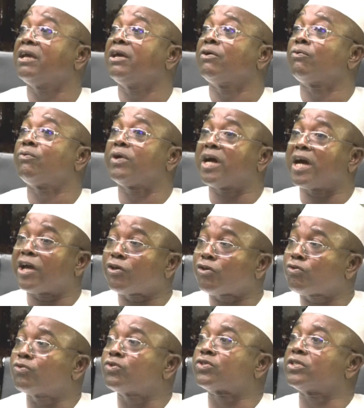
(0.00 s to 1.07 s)
We are
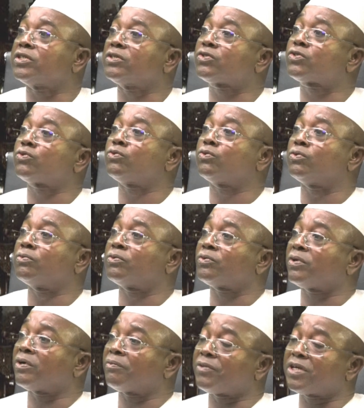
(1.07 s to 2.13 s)
using to
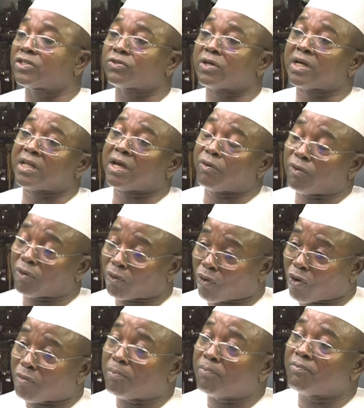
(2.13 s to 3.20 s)
make sure that we
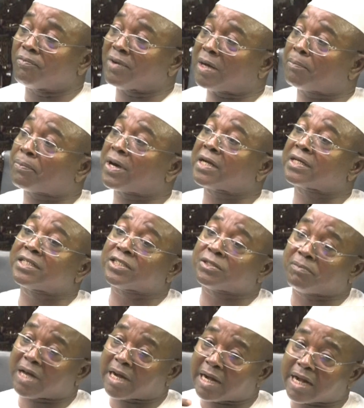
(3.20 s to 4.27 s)
curb malpractice
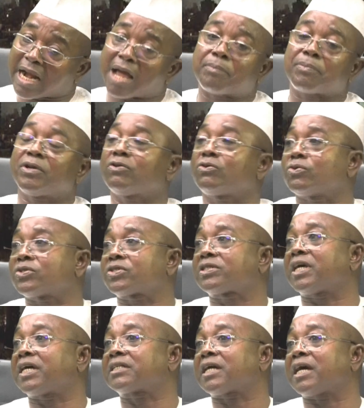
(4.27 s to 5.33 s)
by nabbing those
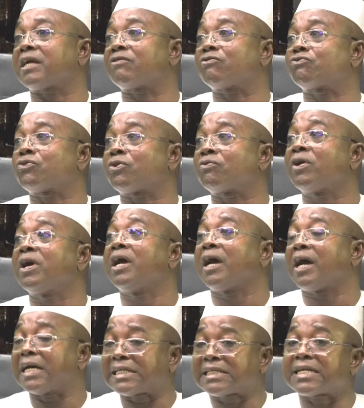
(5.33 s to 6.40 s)
that are involved
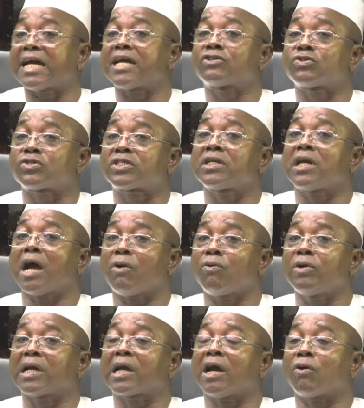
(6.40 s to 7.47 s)
and trying to see how
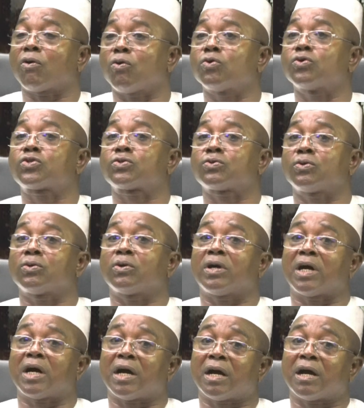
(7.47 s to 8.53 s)
we can
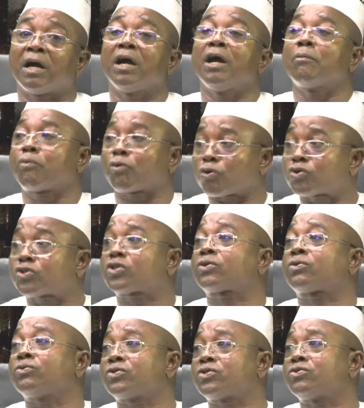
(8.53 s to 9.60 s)
also
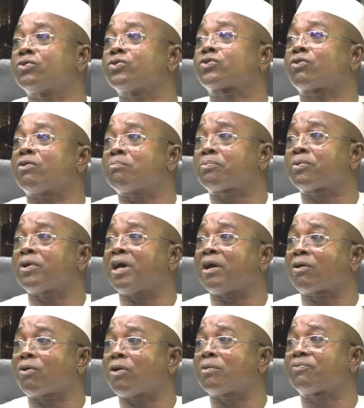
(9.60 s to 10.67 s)
prosecute those
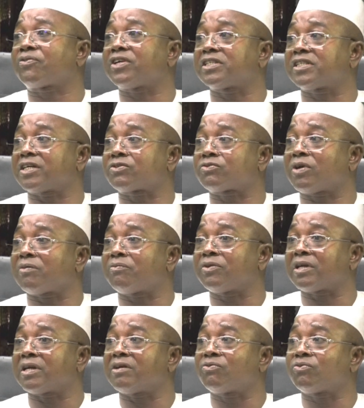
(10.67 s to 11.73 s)
culprits that we have been
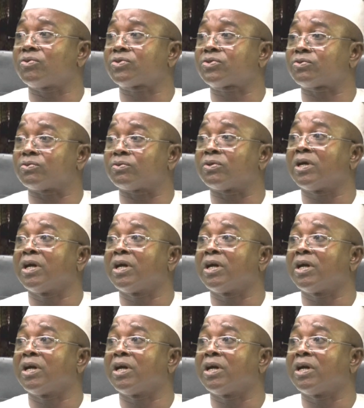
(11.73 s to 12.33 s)
able to